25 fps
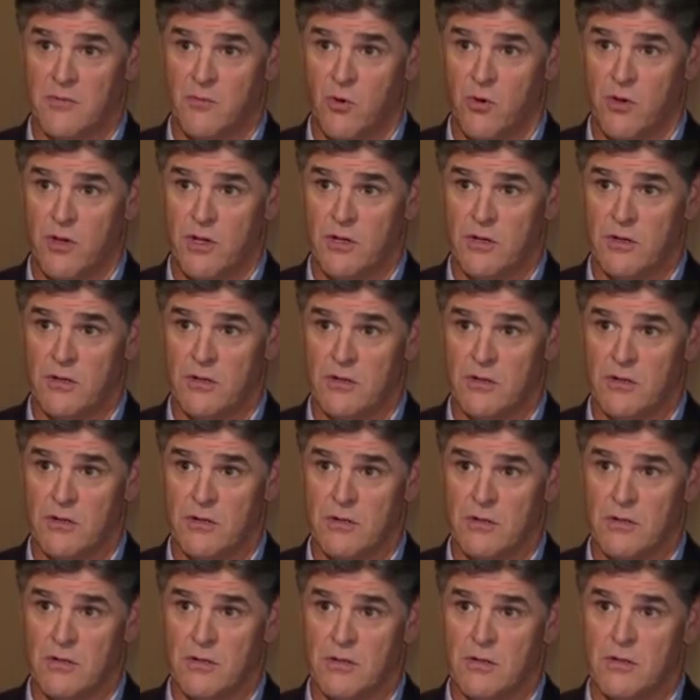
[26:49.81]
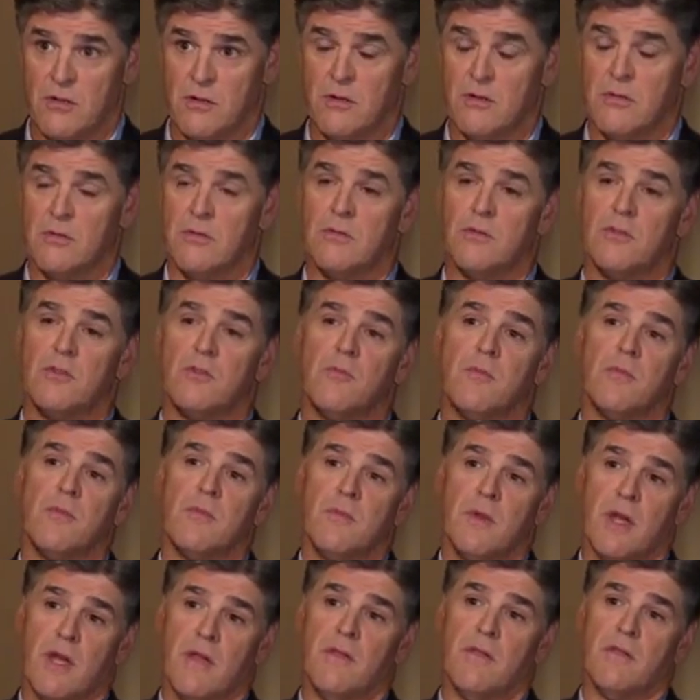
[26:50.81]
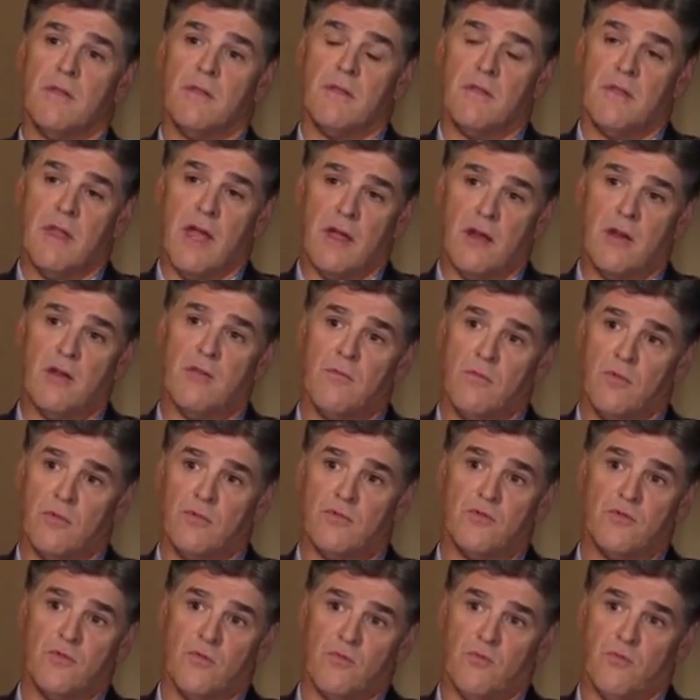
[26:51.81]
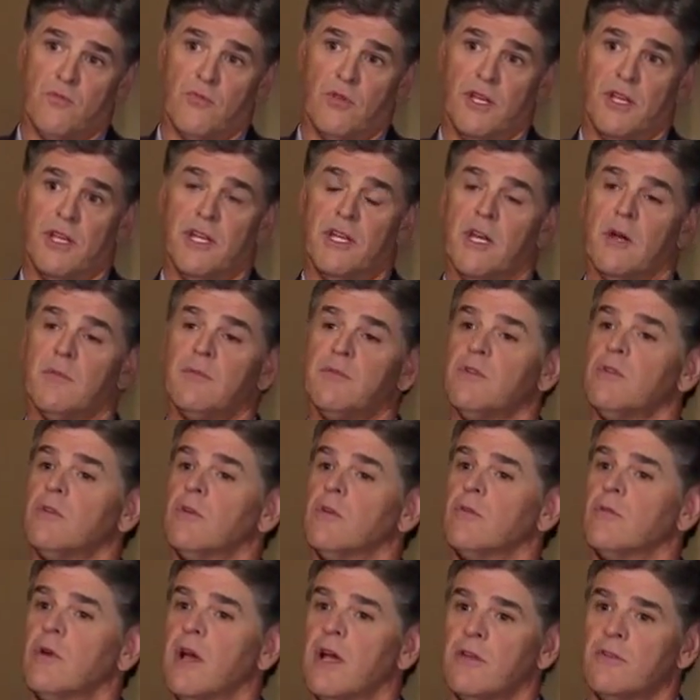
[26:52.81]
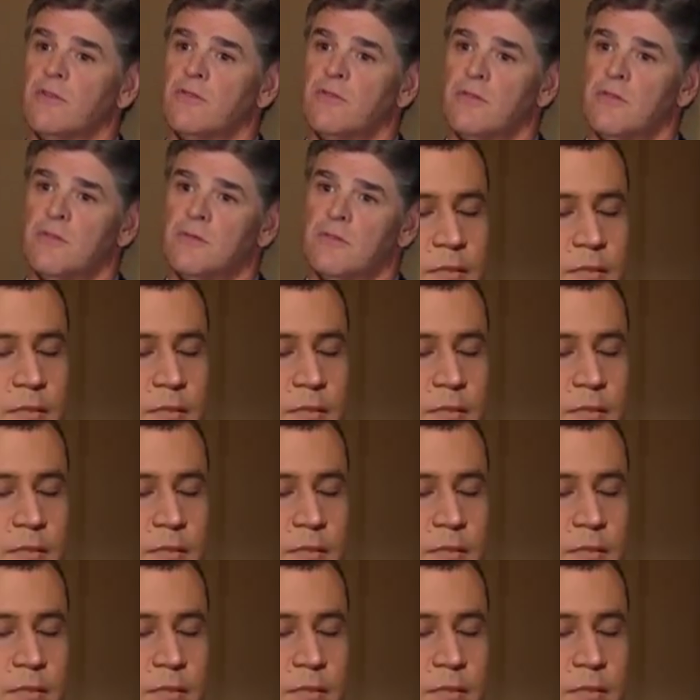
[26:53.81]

point, and that was leading up to your arrest.